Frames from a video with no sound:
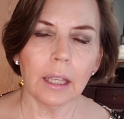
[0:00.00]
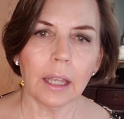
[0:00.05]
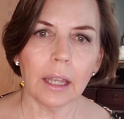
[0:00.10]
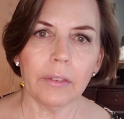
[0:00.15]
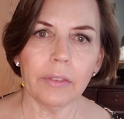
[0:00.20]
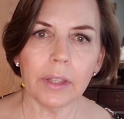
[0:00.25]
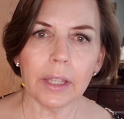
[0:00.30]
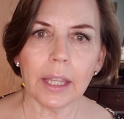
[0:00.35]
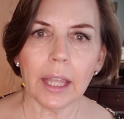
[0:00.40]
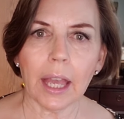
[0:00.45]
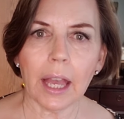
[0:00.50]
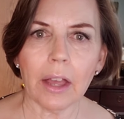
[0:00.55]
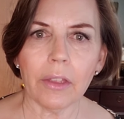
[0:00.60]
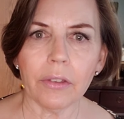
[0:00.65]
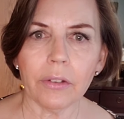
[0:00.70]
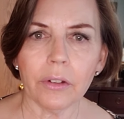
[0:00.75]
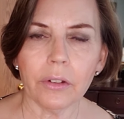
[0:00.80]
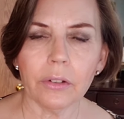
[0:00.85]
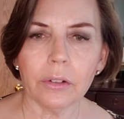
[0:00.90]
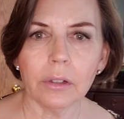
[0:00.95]
and the
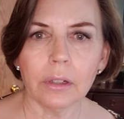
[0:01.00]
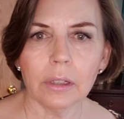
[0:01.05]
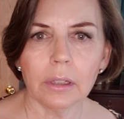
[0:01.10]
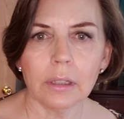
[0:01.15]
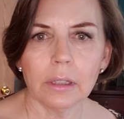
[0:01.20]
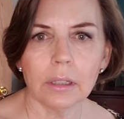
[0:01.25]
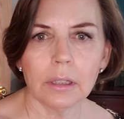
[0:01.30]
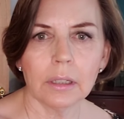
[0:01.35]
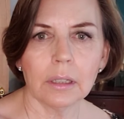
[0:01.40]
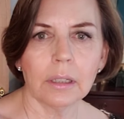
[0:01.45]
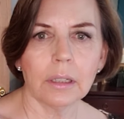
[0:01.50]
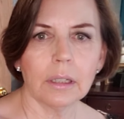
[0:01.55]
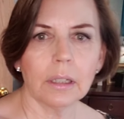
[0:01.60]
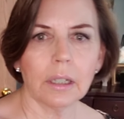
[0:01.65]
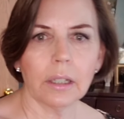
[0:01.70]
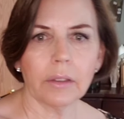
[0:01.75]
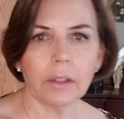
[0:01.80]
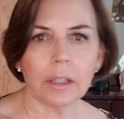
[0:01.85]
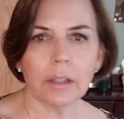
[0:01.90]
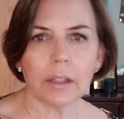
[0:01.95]
gather.
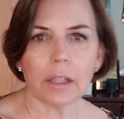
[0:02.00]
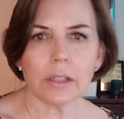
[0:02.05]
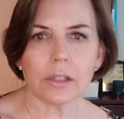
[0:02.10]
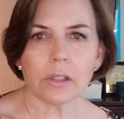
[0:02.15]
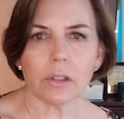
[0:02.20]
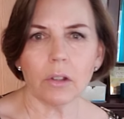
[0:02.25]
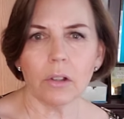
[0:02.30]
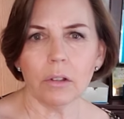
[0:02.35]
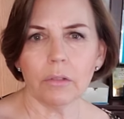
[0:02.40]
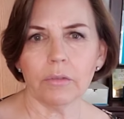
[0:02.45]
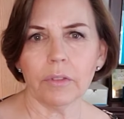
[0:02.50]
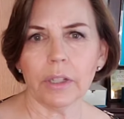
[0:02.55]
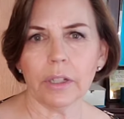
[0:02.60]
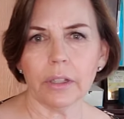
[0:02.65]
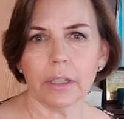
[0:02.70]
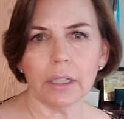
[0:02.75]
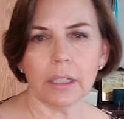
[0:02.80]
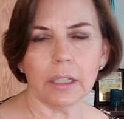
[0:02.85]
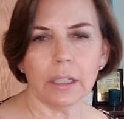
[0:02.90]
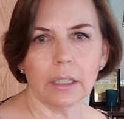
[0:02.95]
I think that's all
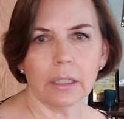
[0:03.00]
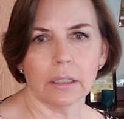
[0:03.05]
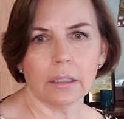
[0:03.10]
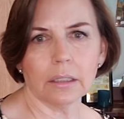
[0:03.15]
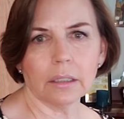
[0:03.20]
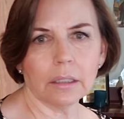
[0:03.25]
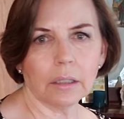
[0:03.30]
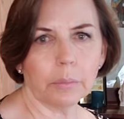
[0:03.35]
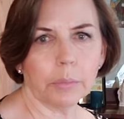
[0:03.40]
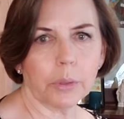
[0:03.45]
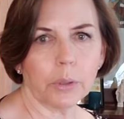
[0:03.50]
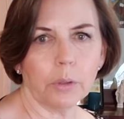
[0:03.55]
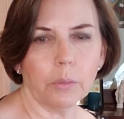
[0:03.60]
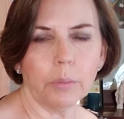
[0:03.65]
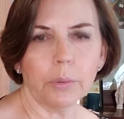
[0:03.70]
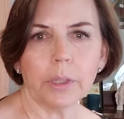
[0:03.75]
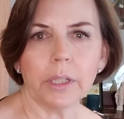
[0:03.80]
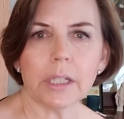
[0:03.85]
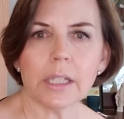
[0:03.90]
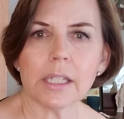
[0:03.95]
very
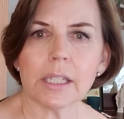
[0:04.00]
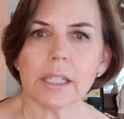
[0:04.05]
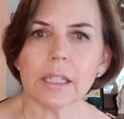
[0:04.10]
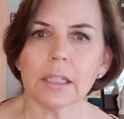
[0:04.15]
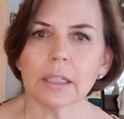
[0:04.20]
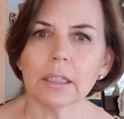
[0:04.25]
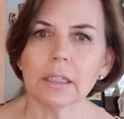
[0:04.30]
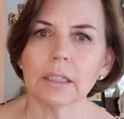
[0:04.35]
appropriate.